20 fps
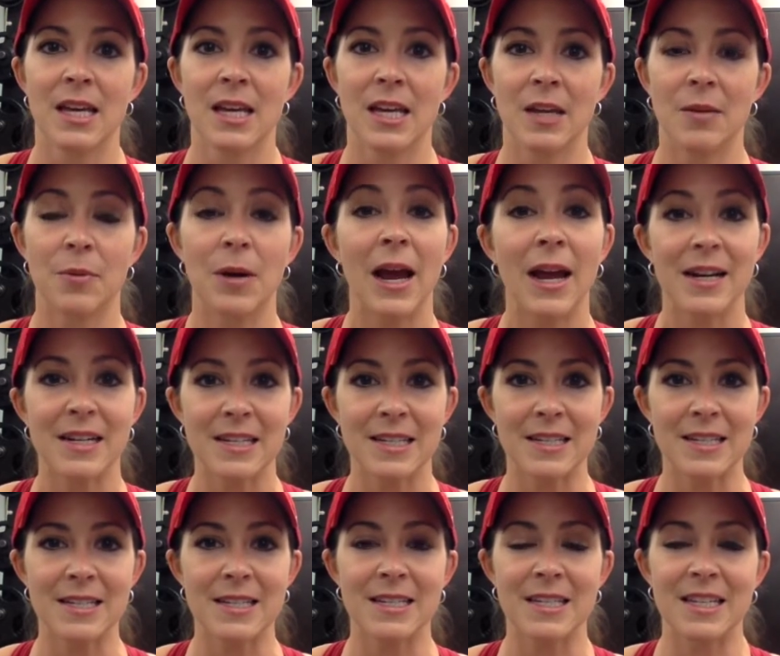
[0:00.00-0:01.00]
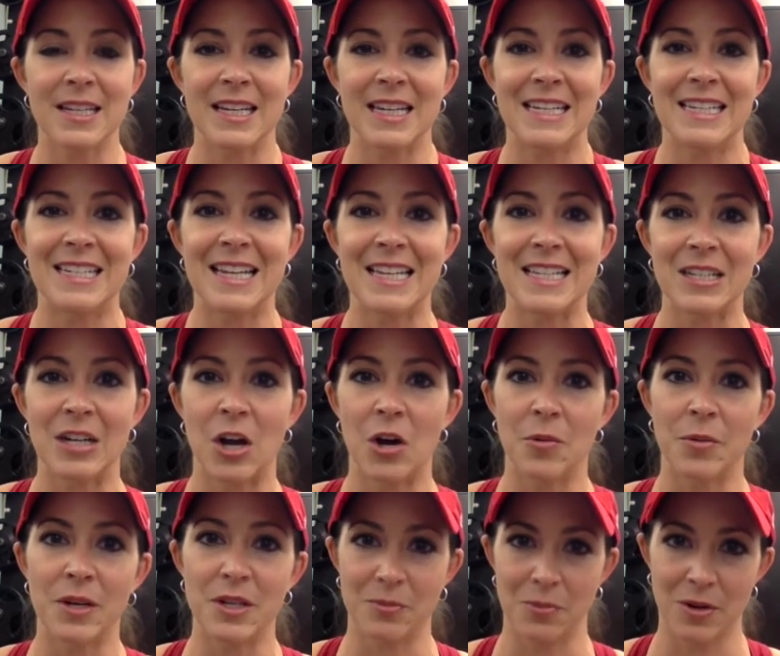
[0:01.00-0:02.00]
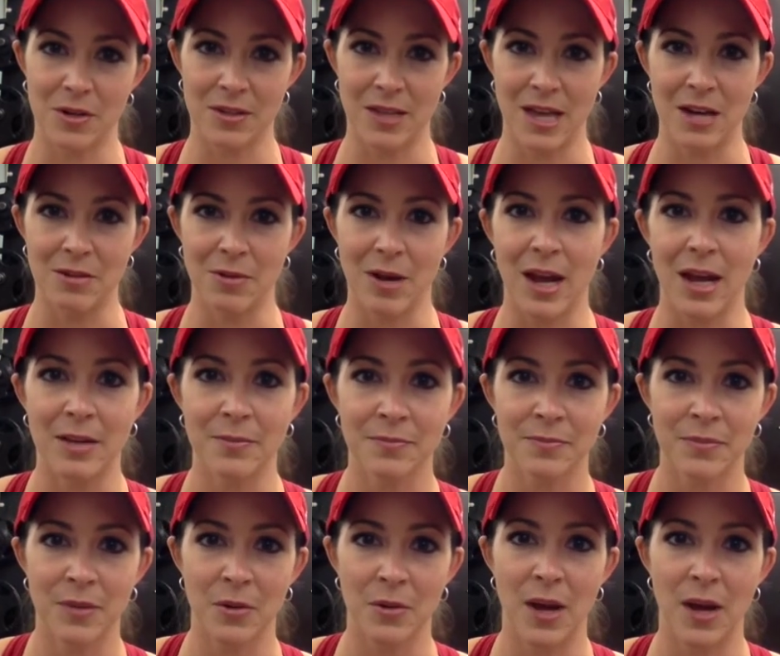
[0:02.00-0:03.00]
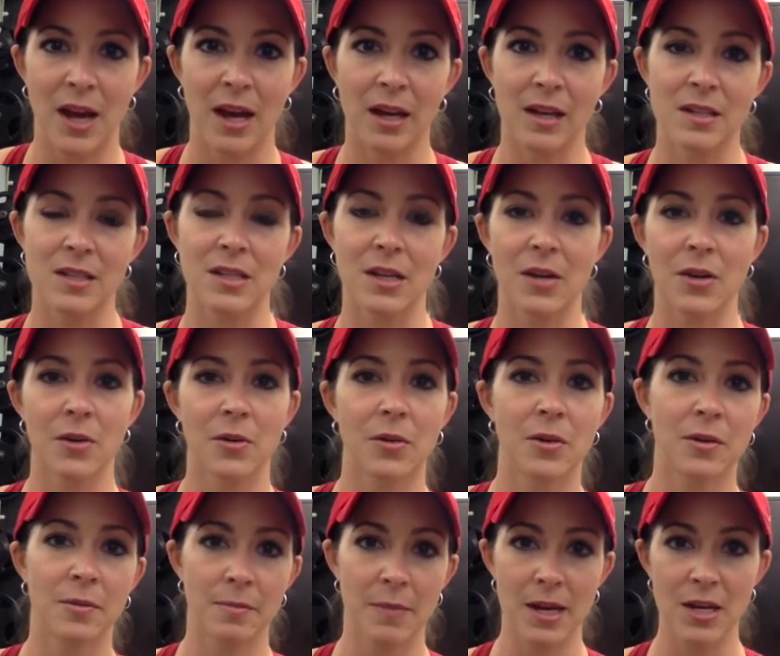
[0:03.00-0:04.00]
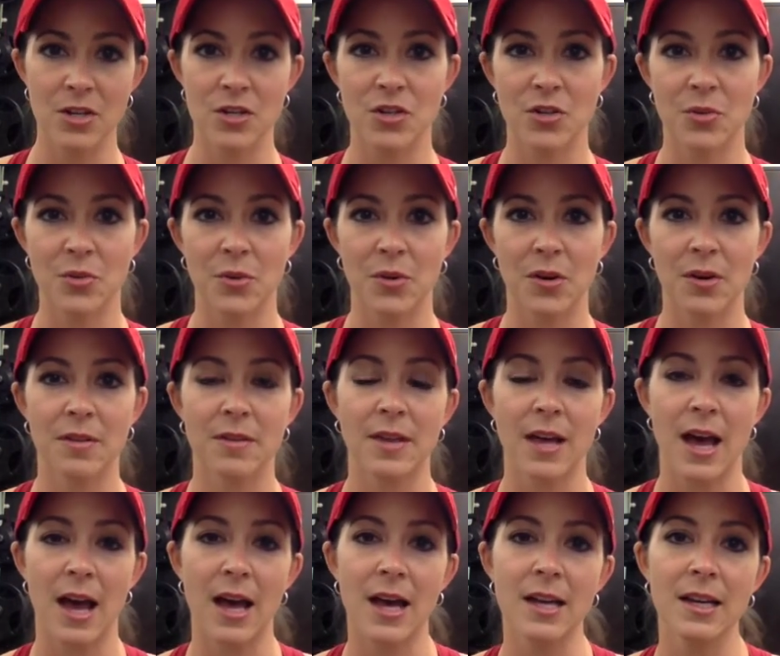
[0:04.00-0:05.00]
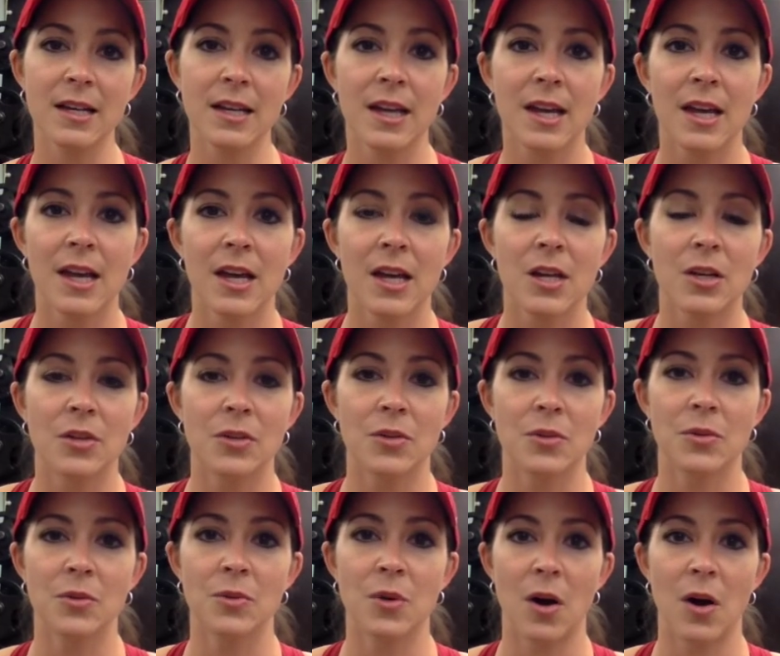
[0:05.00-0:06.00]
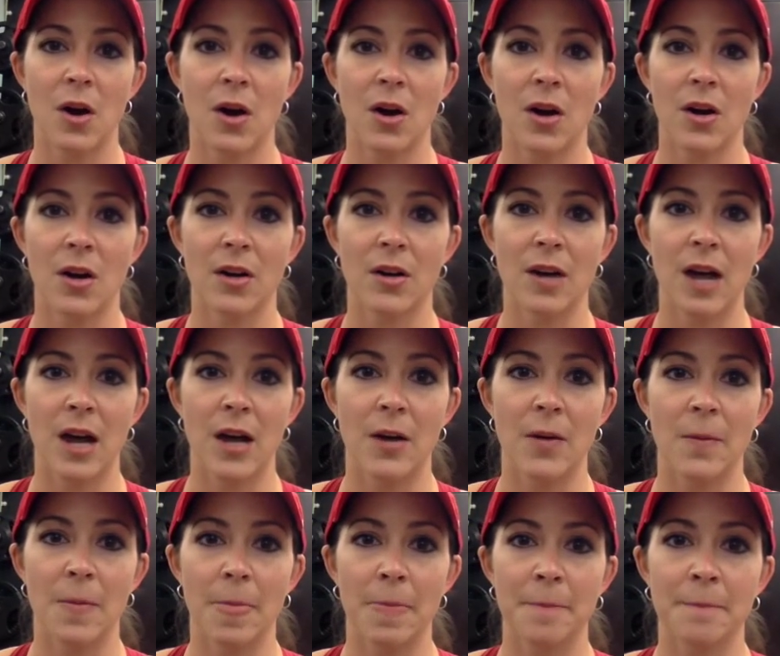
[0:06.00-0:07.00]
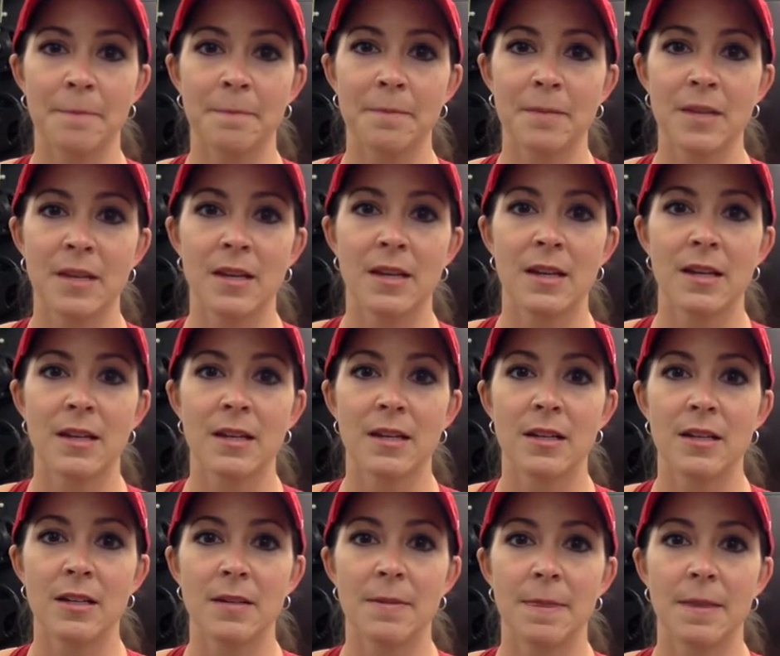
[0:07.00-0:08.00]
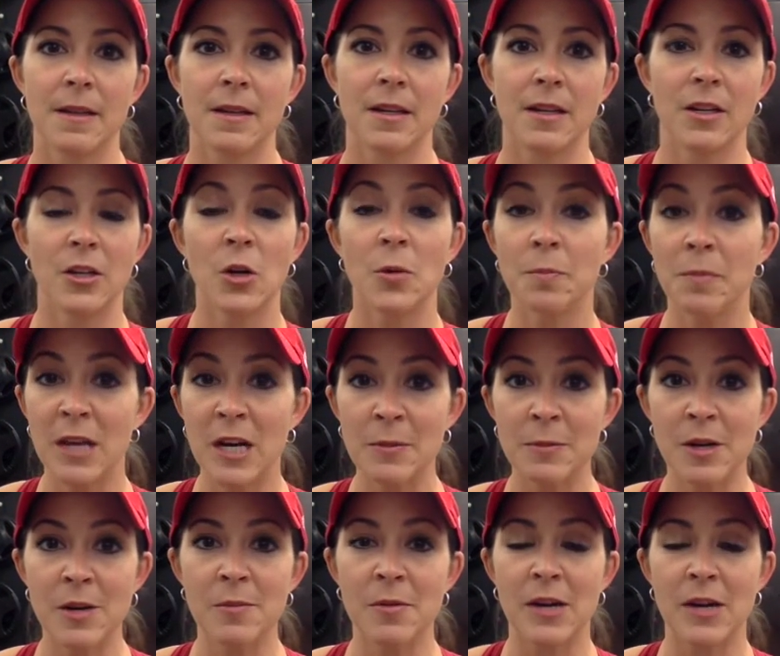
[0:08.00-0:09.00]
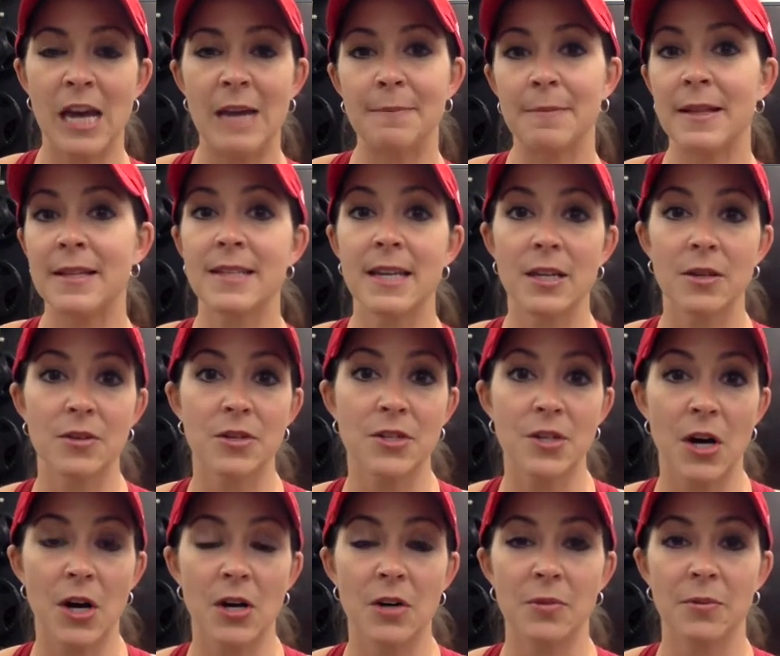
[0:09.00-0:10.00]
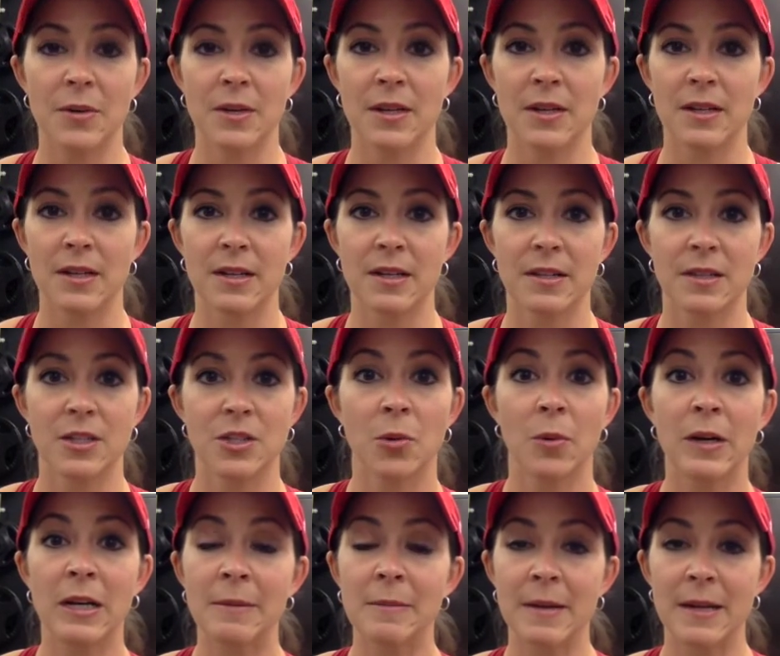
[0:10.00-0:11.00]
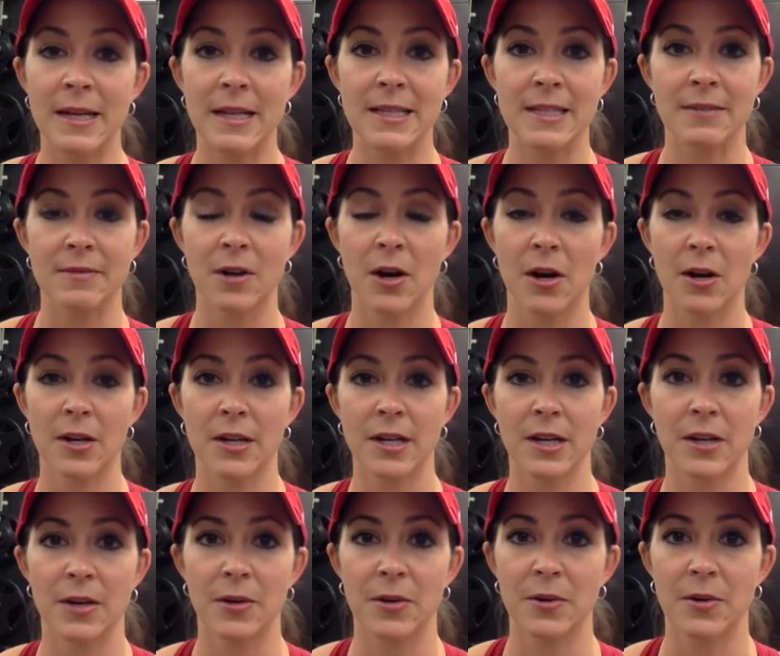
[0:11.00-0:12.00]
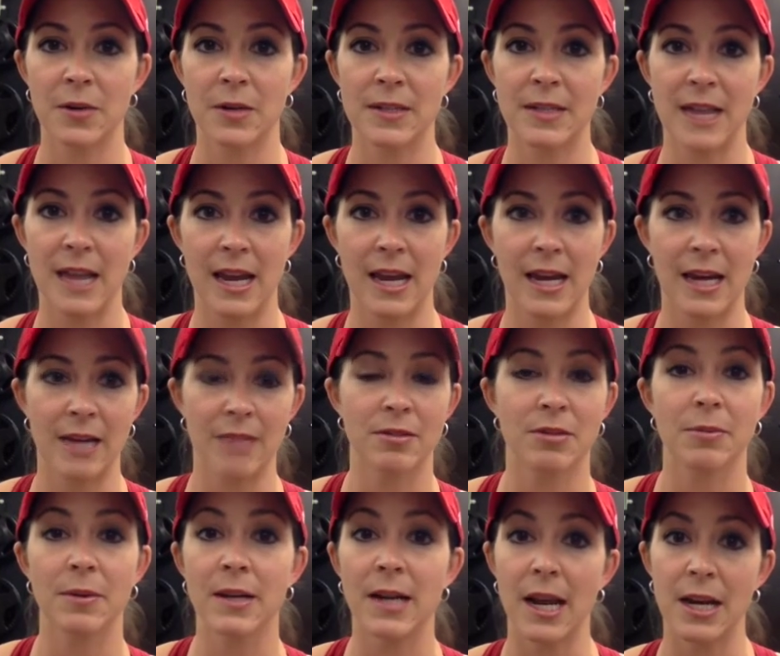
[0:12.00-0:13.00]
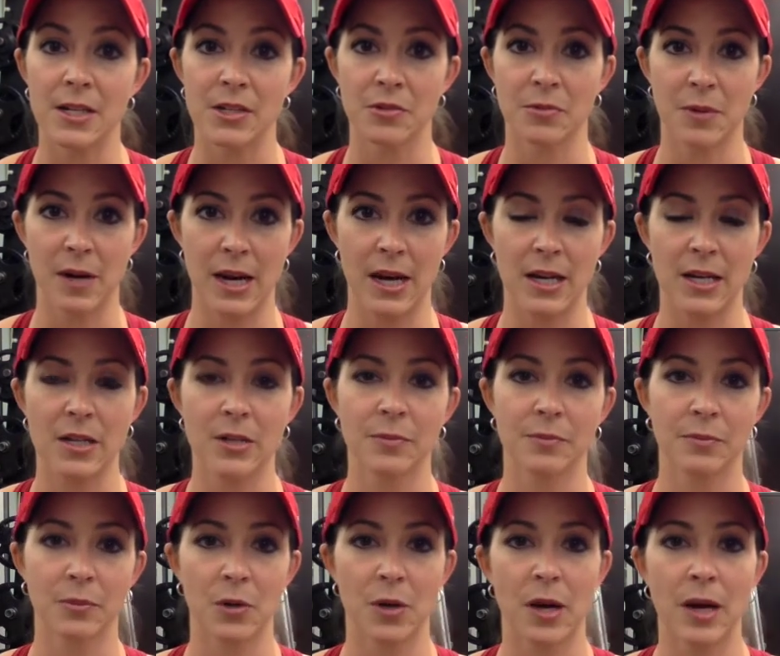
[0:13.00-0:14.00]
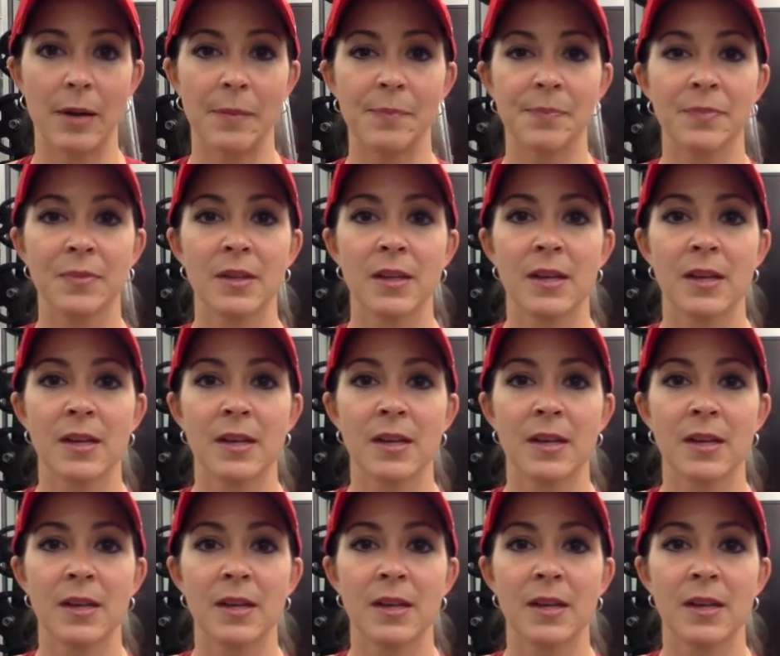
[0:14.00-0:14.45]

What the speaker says: in practice, it doesn't always work that way, okay? So make sure that you are, minimum, okay, let's say you start with 20 minutes of cardio a day, 3 days a week, okay?